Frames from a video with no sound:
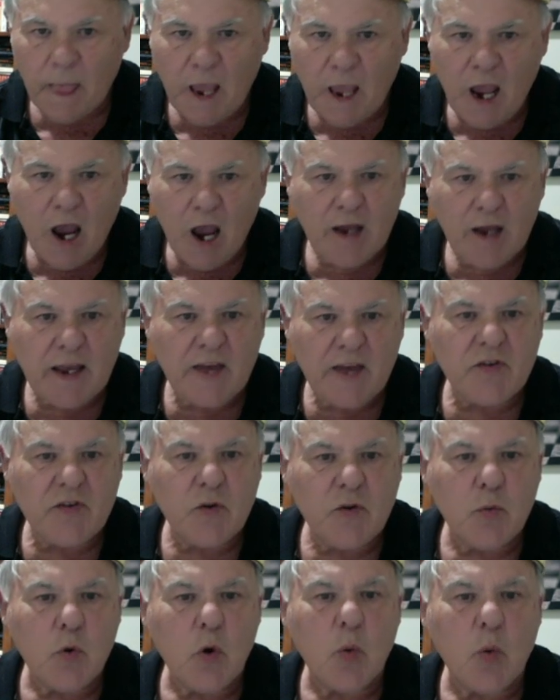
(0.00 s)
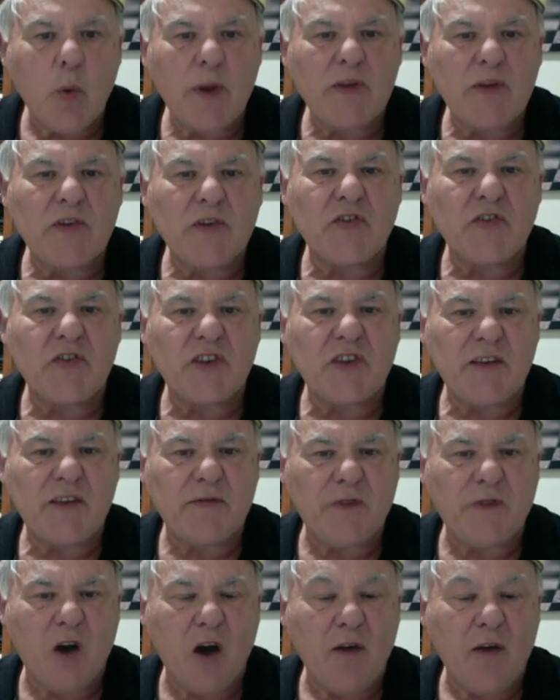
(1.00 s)
away. Okay, so the rook went to
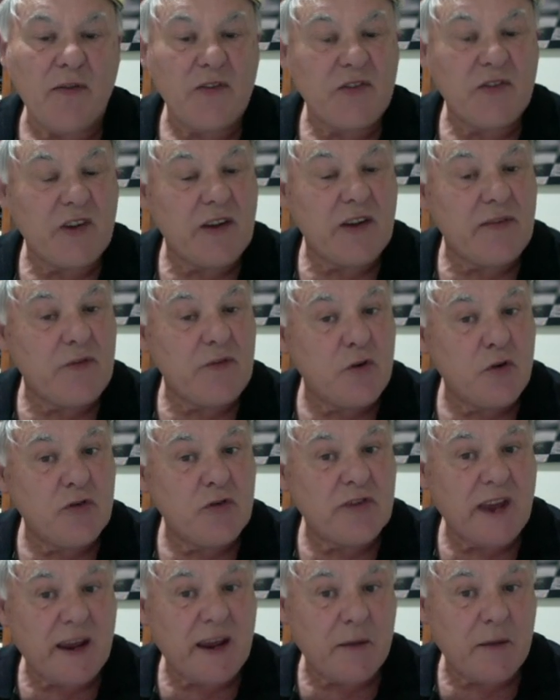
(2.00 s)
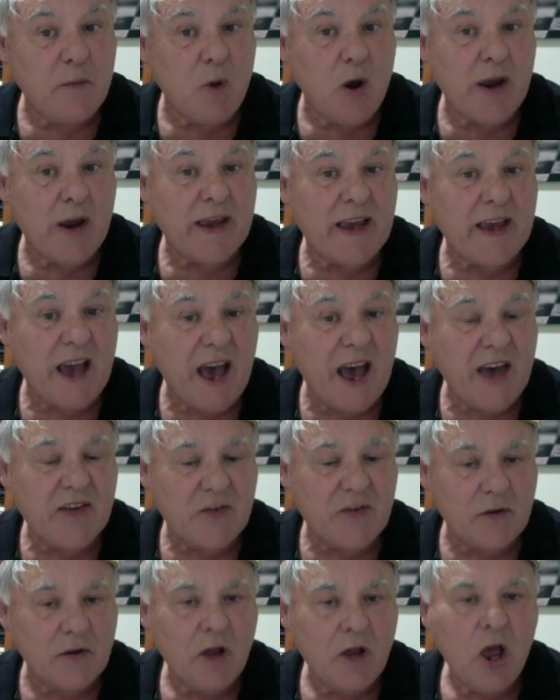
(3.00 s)
c5. He said, if you take my castle,